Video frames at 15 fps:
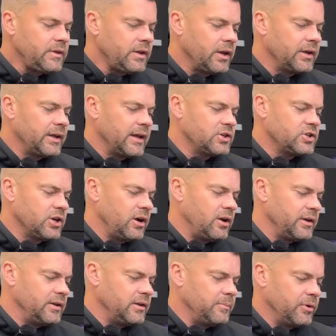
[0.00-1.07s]
and get
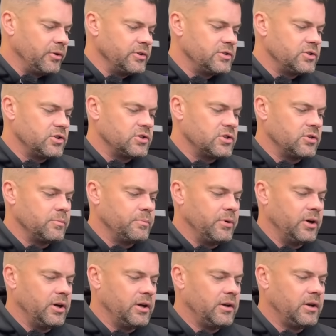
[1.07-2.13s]
Charlie and the boys just to
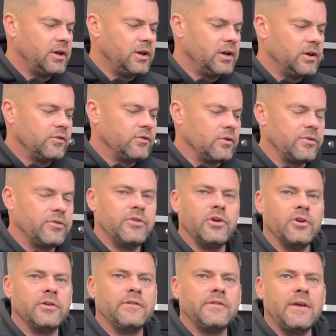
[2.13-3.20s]
put a sort of
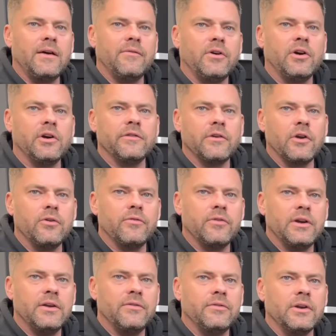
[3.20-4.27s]
third set of eyes over
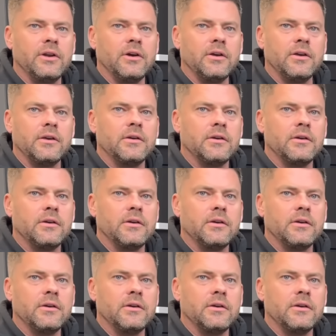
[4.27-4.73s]
it, if you like.